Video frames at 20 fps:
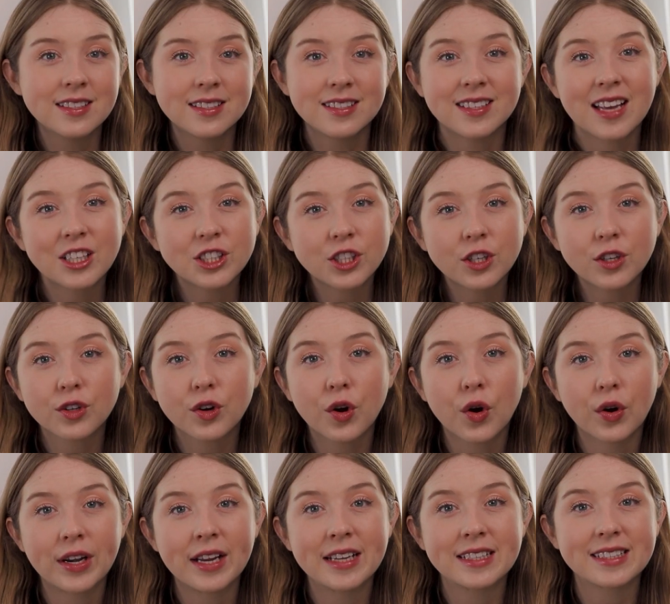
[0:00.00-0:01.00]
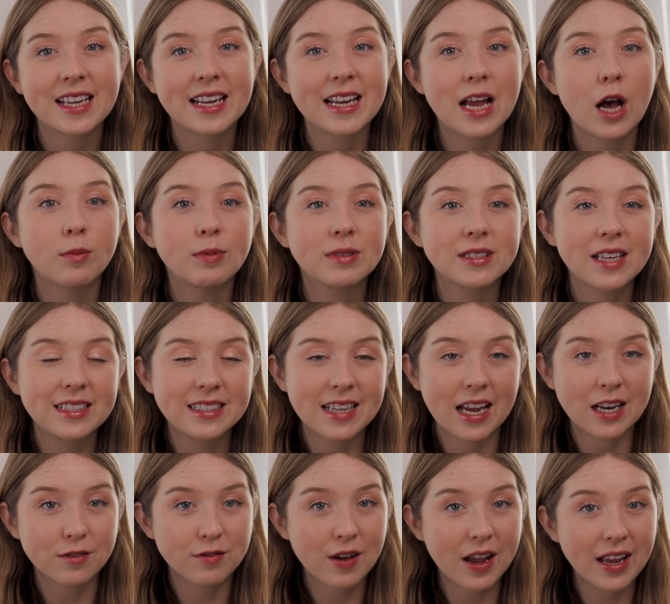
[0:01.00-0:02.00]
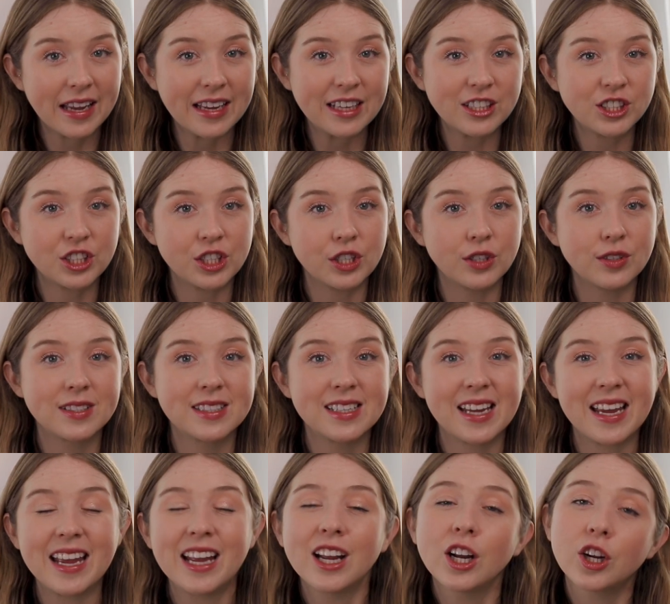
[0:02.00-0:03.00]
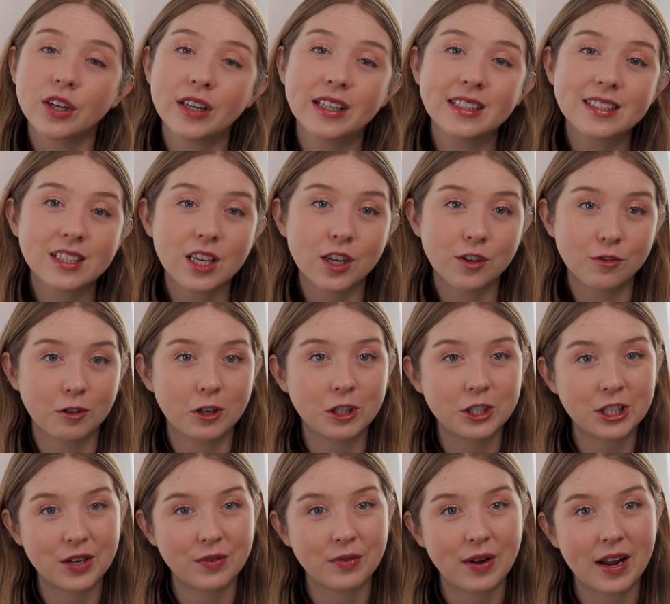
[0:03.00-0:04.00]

Session recordings can help us identify issues to increase conversion